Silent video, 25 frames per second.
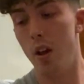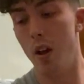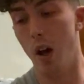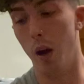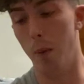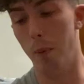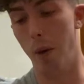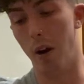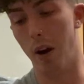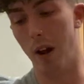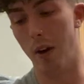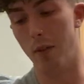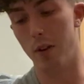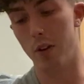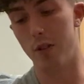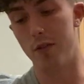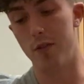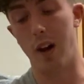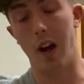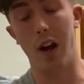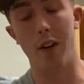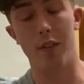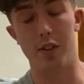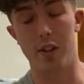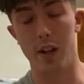About every
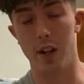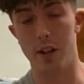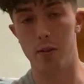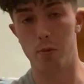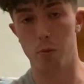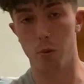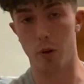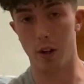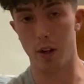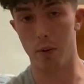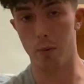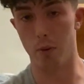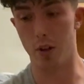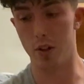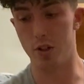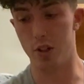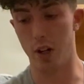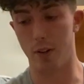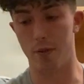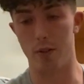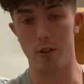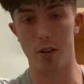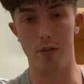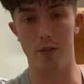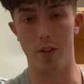5 sets, we're going to want to
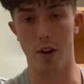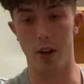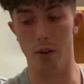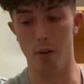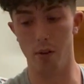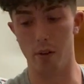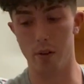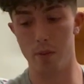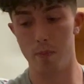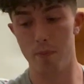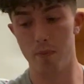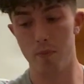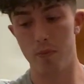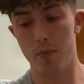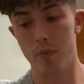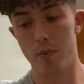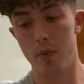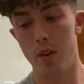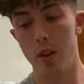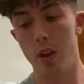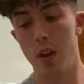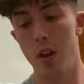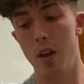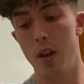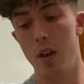check for the vitals
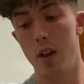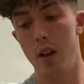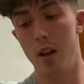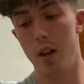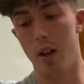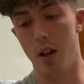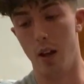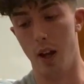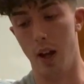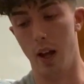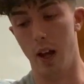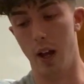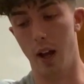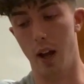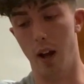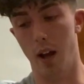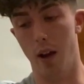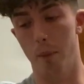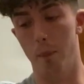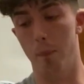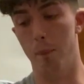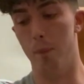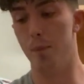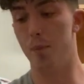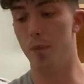
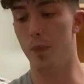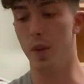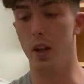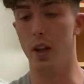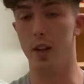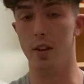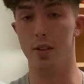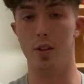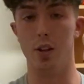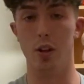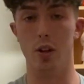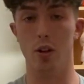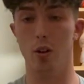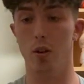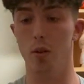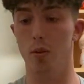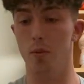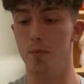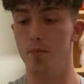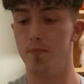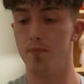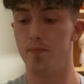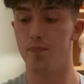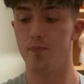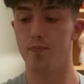until
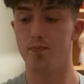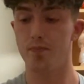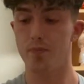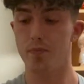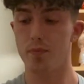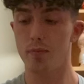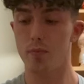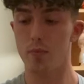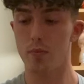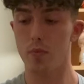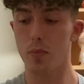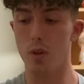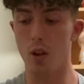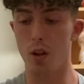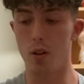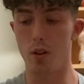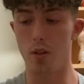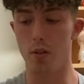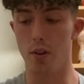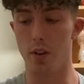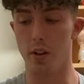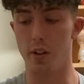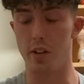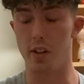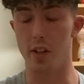
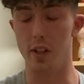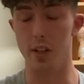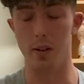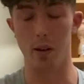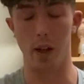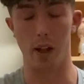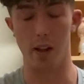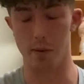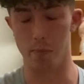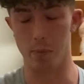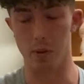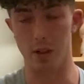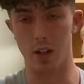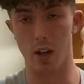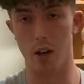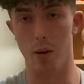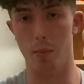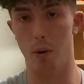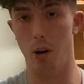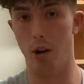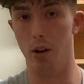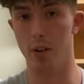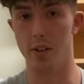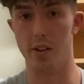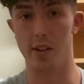the scene has
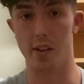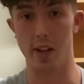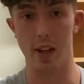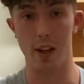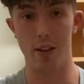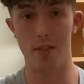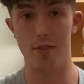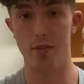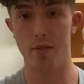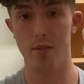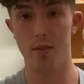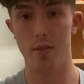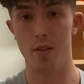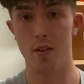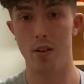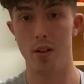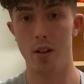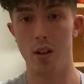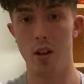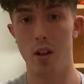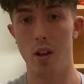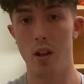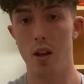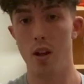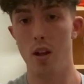become unsafe,
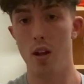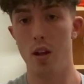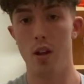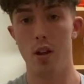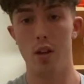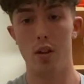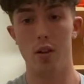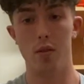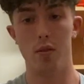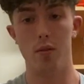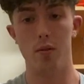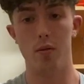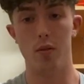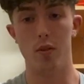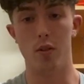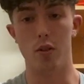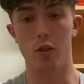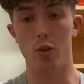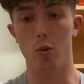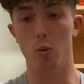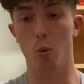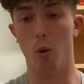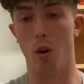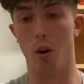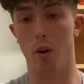
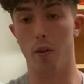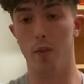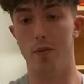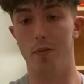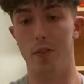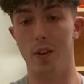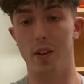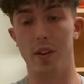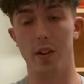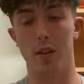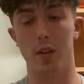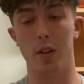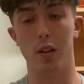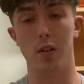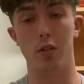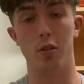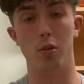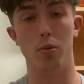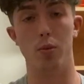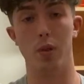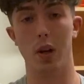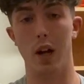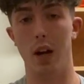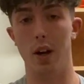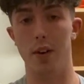you are physically too
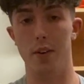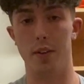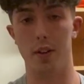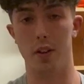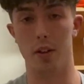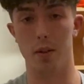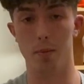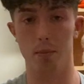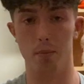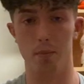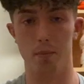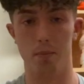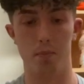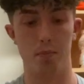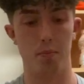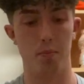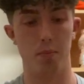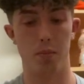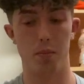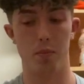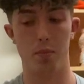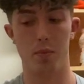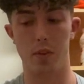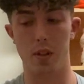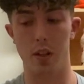tired to
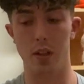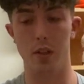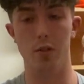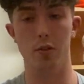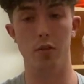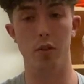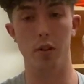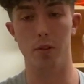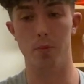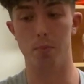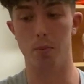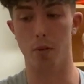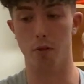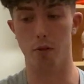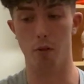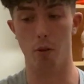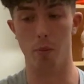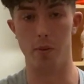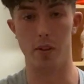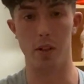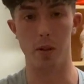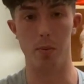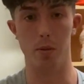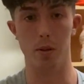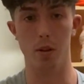continue to perform
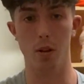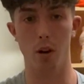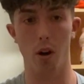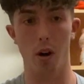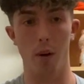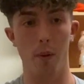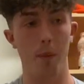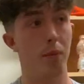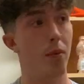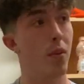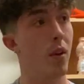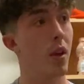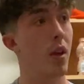CPR,